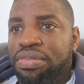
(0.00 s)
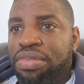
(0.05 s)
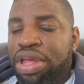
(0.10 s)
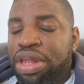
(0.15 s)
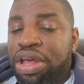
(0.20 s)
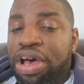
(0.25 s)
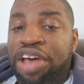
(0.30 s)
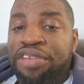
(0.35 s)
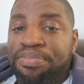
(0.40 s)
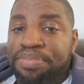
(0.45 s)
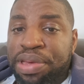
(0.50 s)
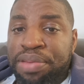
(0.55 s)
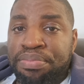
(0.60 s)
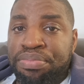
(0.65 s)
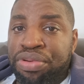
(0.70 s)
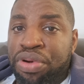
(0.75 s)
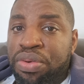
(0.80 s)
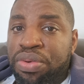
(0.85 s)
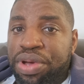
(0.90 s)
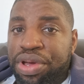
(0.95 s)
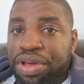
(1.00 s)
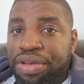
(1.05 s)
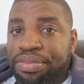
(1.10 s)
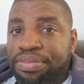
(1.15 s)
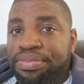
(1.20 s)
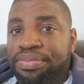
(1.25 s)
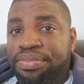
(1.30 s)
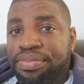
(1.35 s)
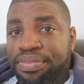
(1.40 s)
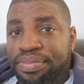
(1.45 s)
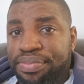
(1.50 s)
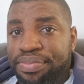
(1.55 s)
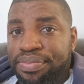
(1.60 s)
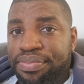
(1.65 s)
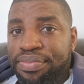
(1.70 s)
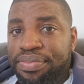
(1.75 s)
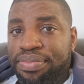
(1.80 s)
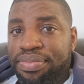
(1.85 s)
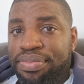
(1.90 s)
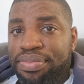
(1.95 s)
And I've been broken
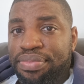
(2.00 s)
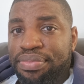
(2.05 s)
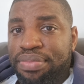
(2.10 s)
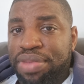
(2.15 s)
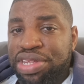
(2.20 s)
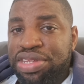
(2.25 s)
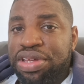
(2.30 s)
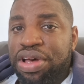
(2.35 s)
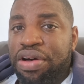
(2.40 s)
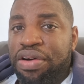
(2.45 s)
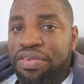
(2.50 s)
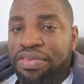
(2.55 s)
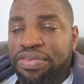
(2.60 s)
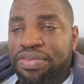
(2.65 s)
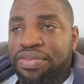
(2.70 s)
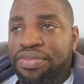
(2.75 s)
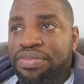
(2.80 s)
myself.